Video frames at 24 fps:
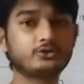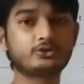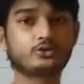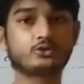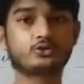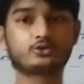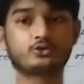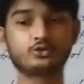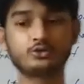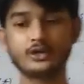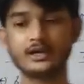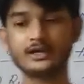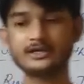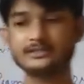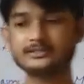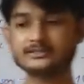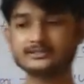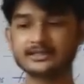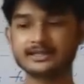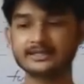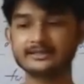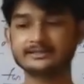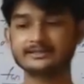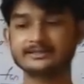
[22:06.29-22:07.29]
So students,
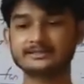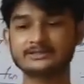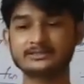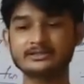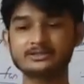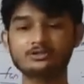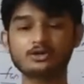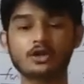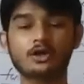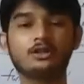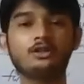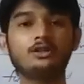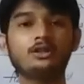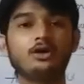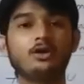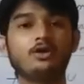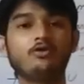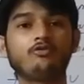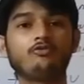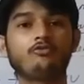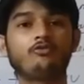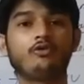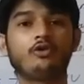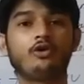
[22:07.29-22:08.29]
this is
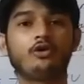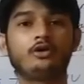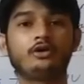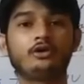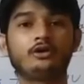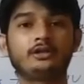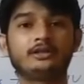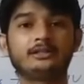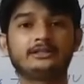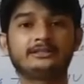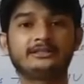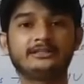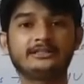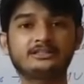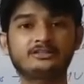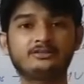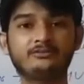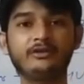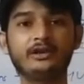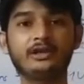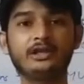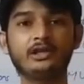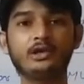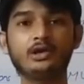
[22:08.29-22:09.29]
all for this
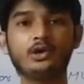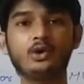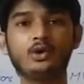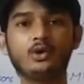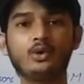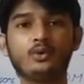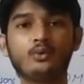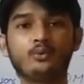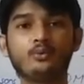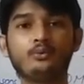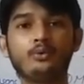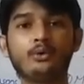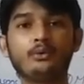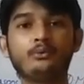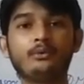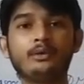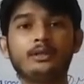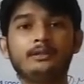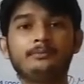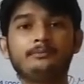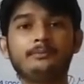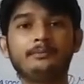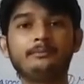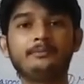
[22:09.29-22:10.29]
video. We
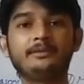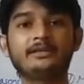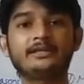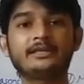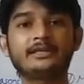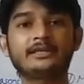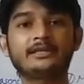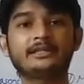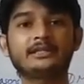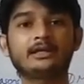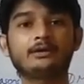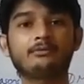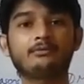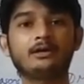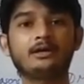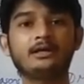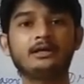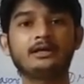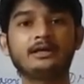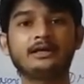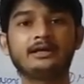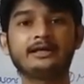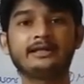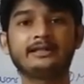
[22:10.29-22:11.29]
will be meeting in
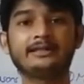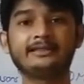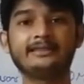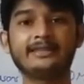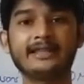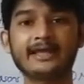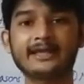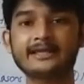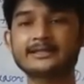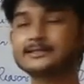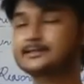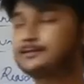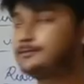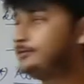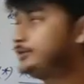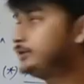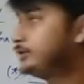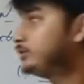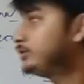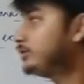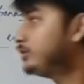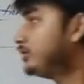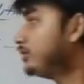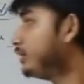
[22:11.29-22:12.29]
our next
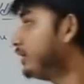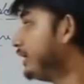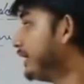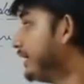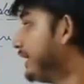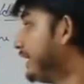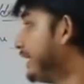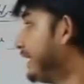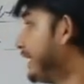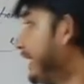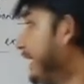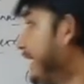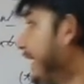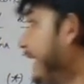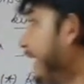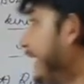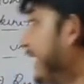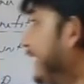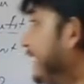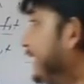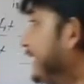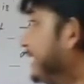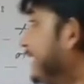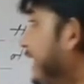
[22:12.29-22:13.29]
video,
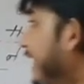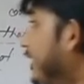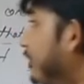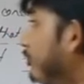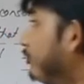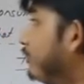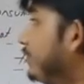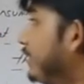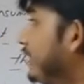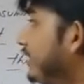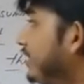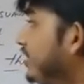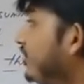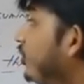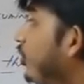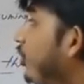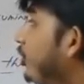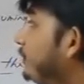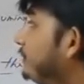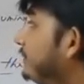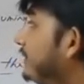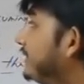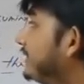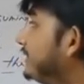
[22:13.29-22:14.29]
and I really
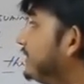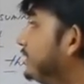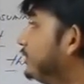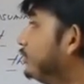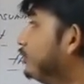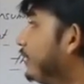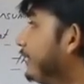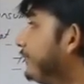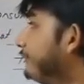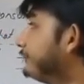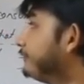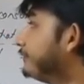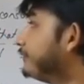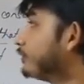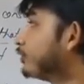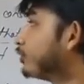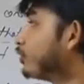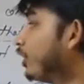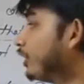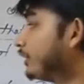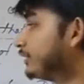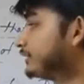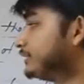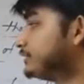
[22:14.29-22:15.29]
hope that you have
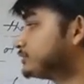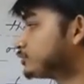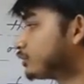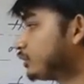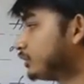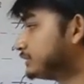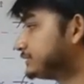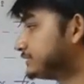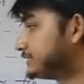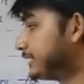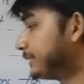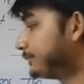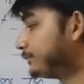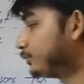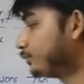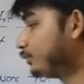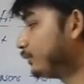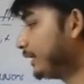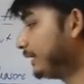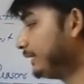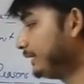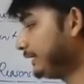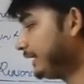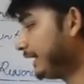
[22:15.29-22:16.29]
got this concept
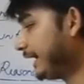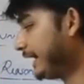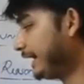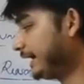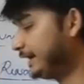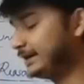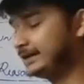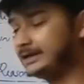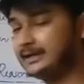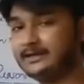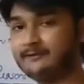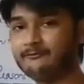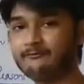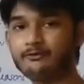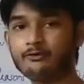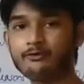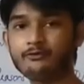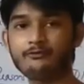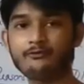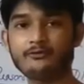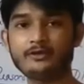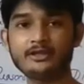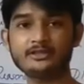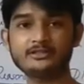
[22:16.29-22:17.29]
well, and if
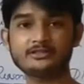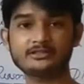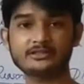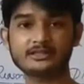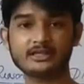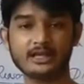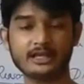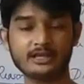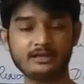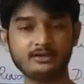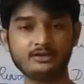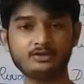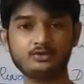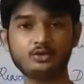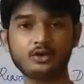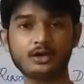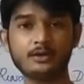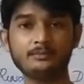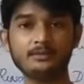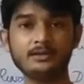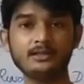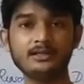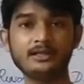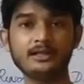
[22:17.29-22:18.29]
you face any
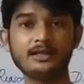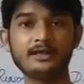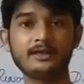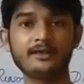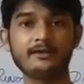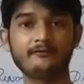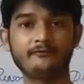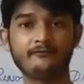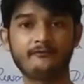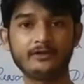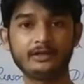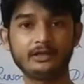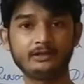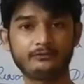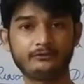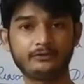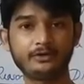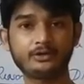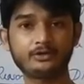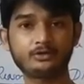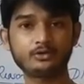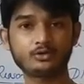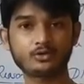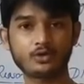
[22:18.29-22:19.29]
trouble, feel
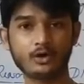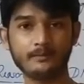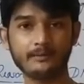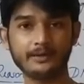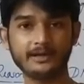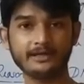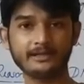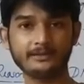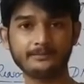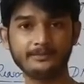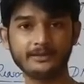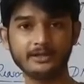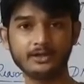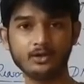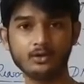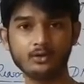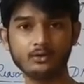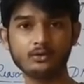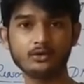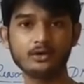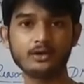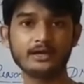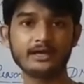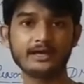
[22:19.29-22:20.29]
free to comment
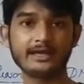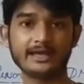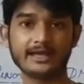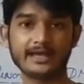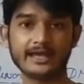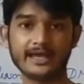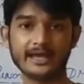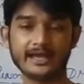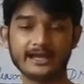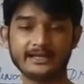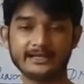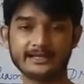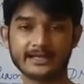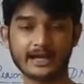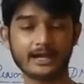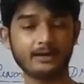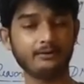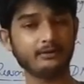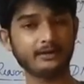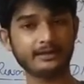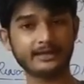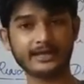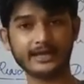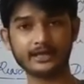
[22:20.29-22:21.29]
below and I
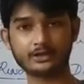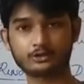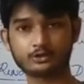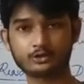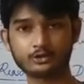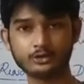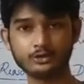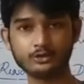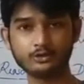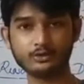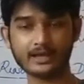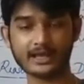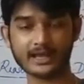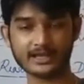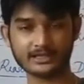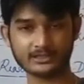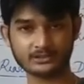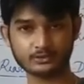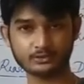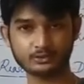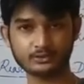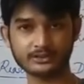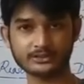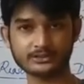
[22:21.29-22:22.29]
will get to you
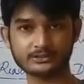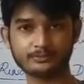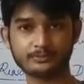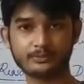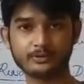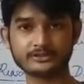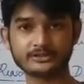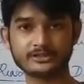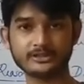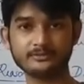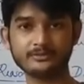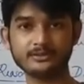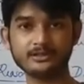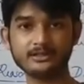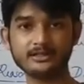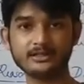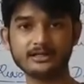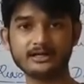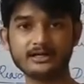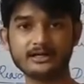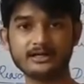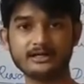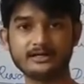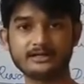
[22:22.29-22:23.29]
as soon as
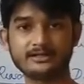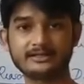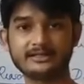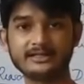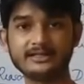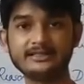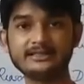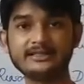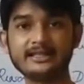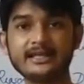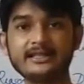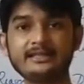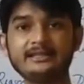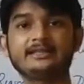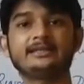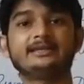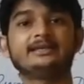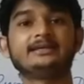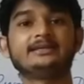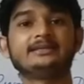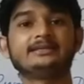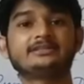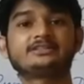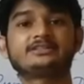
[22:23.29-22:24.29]
possible. Till
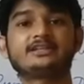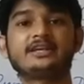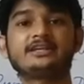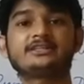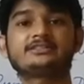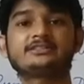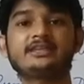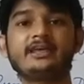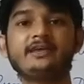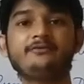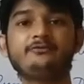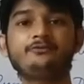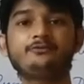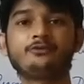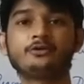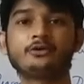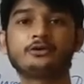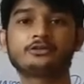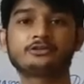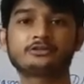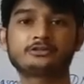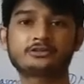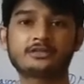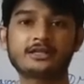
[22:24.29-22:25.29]
then, stay
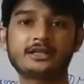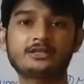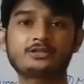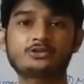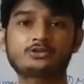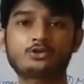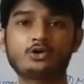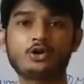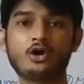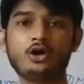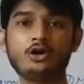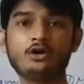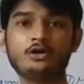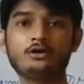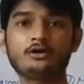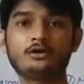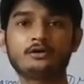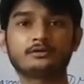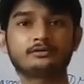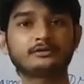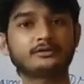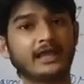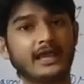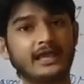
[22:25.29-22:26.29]
safe, stay
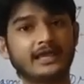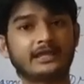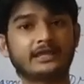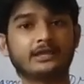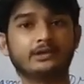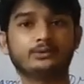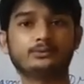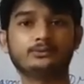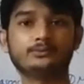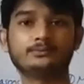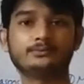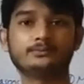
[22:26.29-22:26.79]
strong. Thank you.